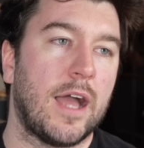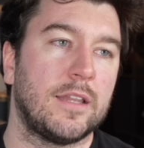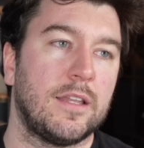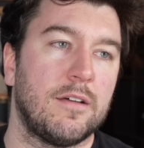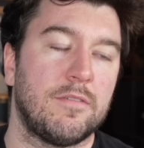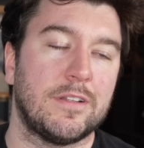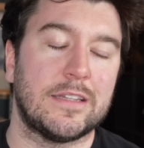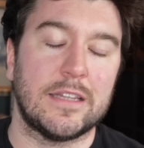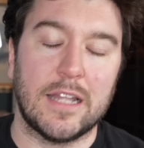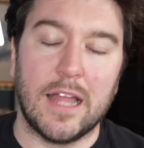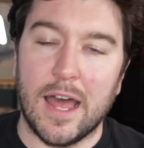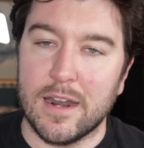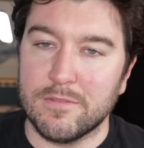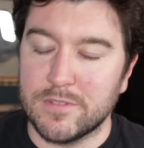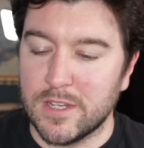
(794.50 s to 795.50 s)
love a
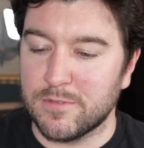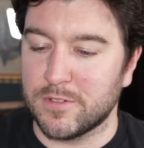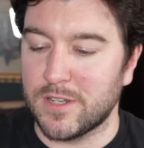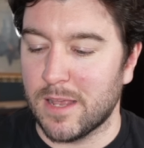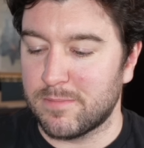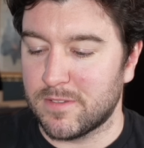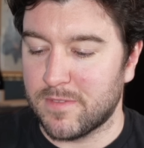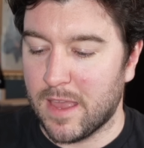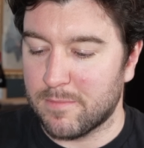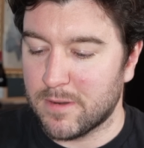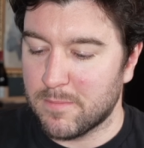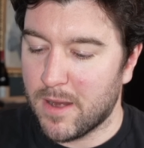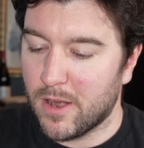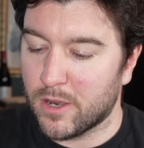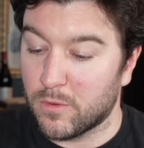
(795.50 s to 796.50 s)
lot of different types of Captain
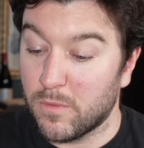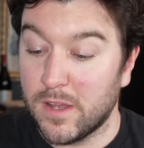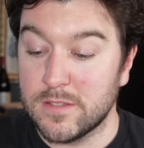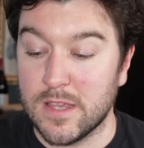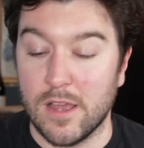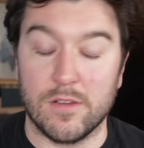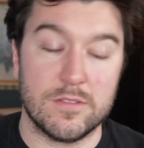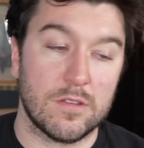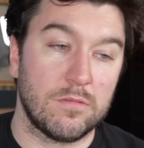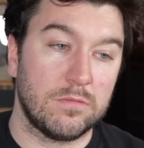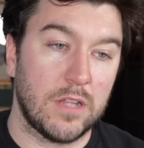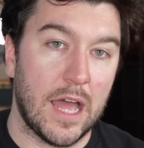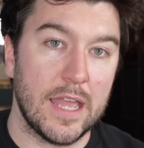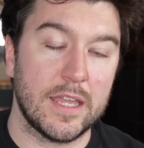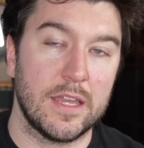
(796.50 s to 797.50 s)
America runs. I also
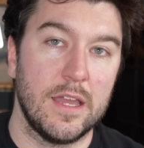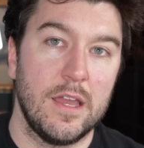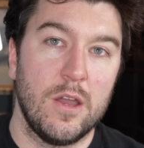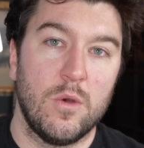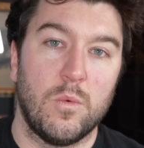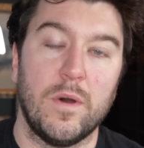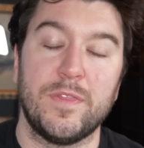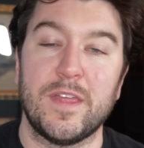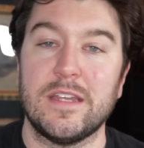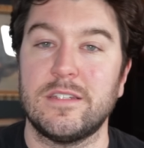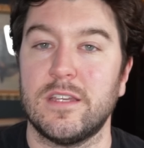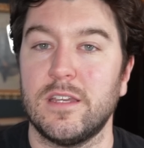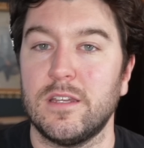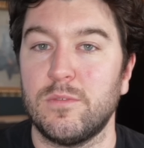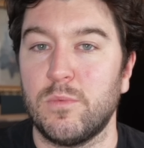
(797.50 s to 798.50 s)
like what they
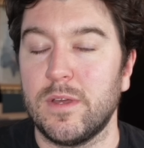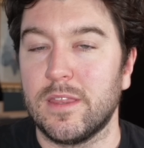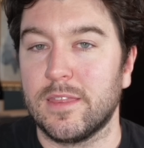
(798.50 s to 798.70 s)
did with